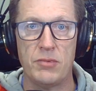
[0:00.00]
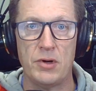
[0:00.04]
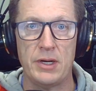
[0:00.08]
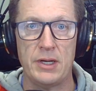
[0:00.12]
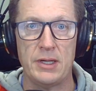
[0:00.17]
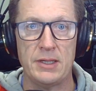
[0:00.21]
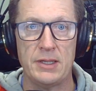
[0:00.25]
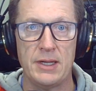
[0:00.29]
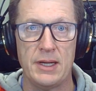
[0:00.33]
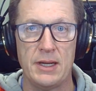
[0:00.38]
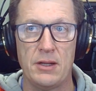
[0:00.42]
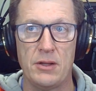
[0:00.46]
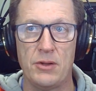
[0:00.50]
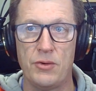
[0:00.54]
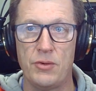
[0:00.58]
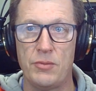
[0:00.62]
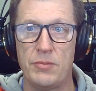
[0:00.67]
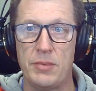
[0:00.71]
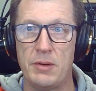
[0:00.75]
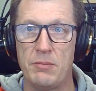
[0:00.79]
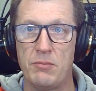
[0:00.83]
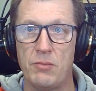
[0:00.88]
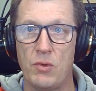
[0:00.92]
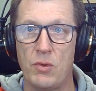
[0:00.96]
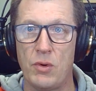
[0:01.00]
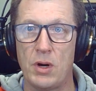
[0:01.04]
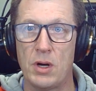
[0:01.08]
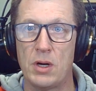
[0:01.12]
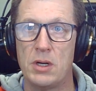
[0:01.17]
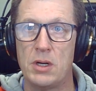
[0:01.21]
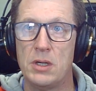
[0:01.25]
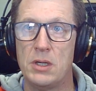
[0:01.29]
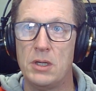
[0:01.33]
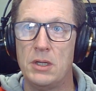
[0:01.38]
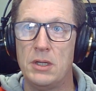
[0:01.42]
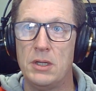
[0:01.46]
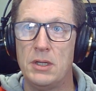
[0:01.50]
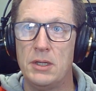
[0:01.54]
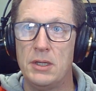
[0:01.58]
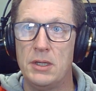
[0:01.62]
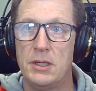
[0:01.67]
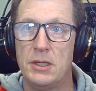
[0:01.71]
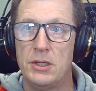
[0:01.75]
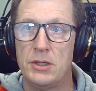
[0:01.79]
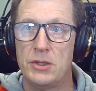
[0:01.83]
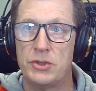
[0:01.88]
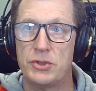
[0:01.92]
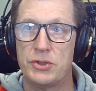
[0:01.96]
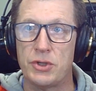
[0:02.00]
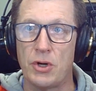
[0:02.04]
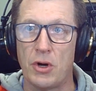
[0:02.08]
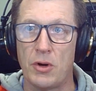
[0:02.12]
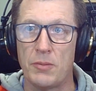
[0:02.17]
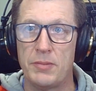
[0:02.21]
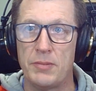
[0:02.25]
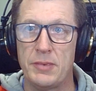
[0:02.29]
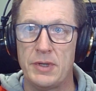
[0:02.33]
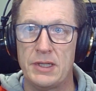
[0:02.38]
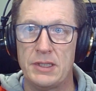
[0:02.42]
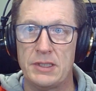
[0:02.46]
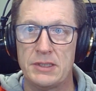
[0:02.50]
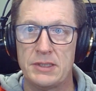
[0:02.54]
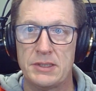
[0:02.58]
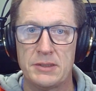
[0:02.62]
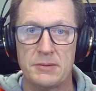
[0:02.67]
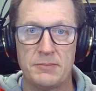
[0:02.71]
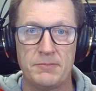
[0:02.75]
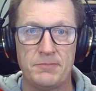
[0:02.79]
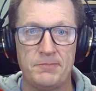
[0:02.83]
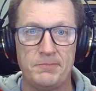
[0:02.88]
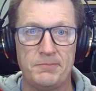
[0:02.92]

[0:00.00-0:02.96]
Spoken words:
Bring it down a little bit more. Sharpness.